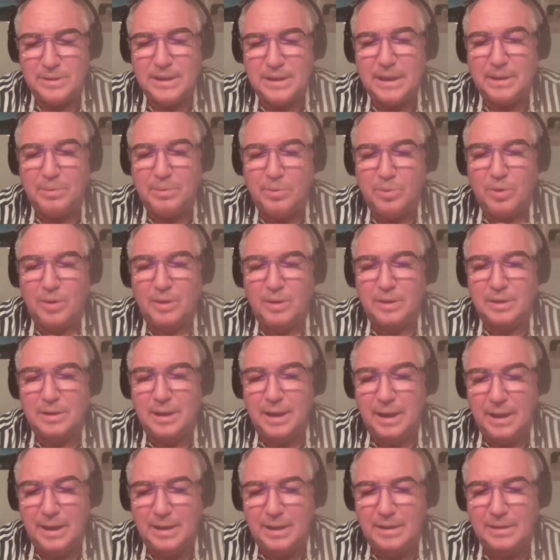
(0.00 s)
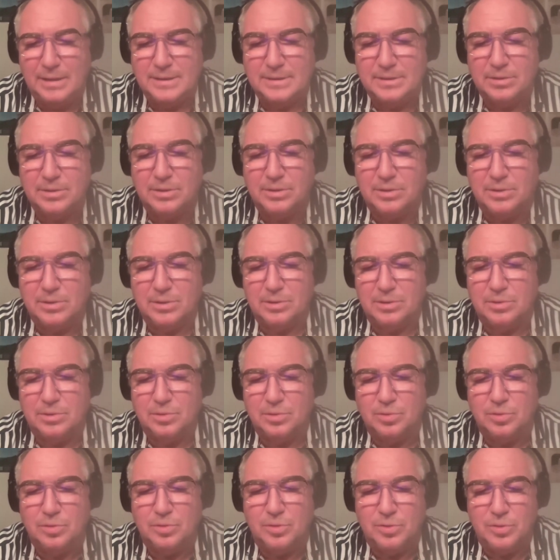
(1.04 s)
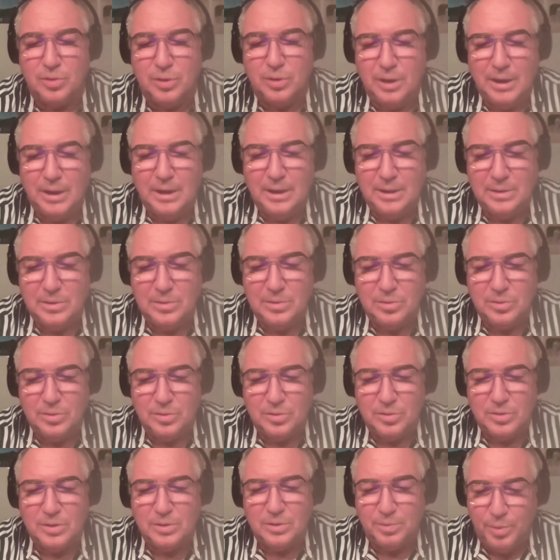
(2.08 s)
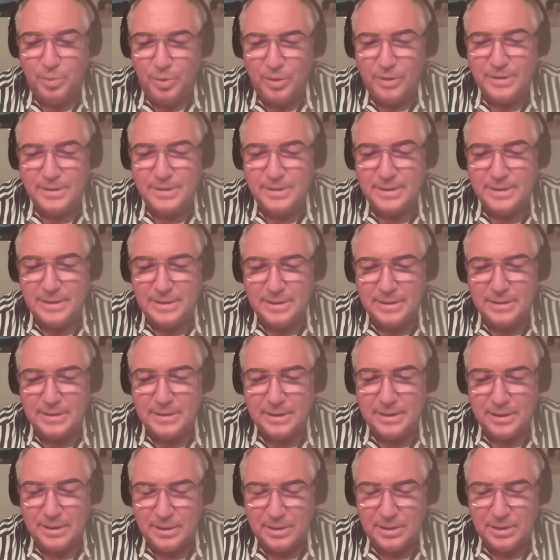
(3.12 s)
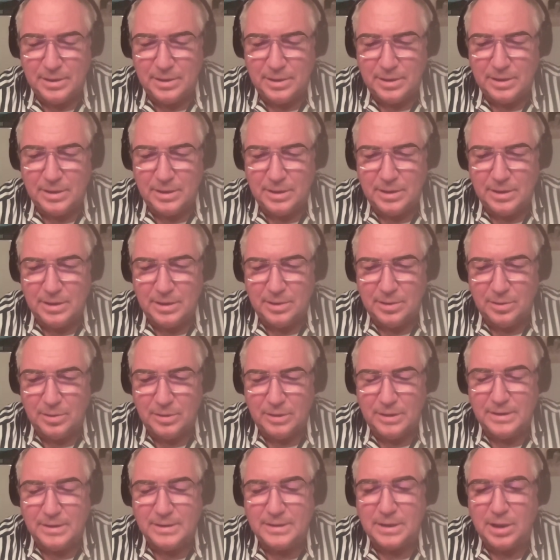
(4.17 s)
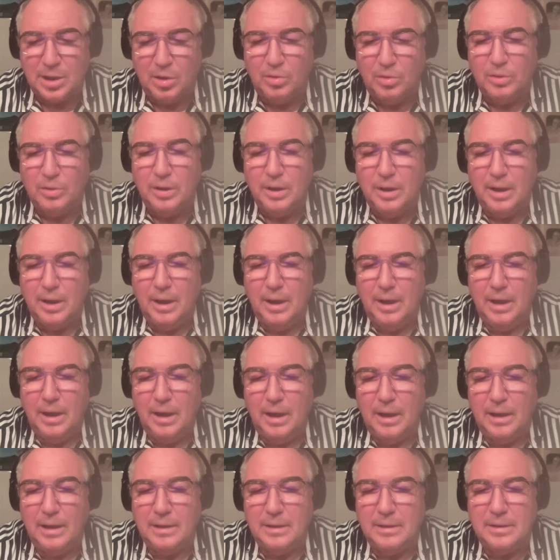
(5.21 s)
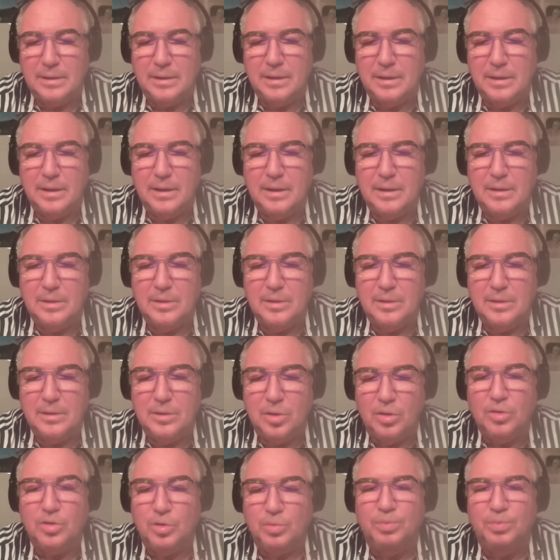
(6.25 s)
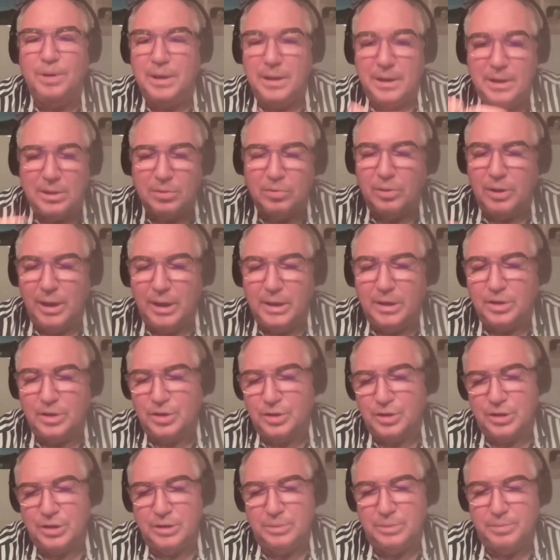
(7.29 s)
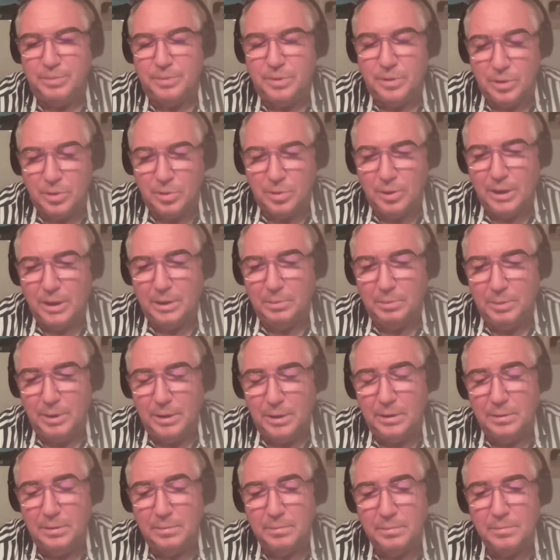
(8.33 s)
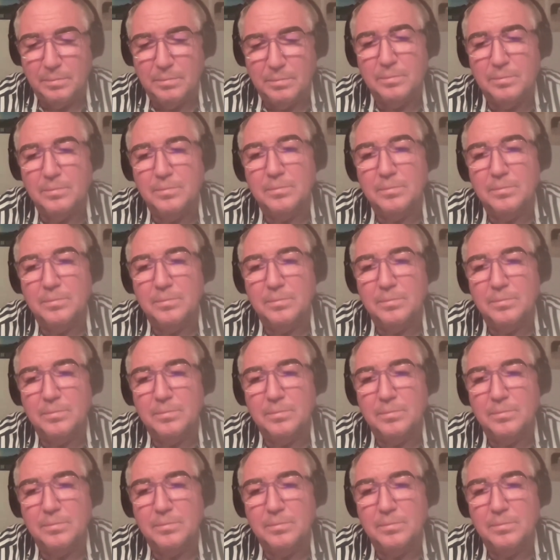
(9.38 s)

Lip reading: someone else, to the person on his own, and not to be in a relationship. You know what I mean?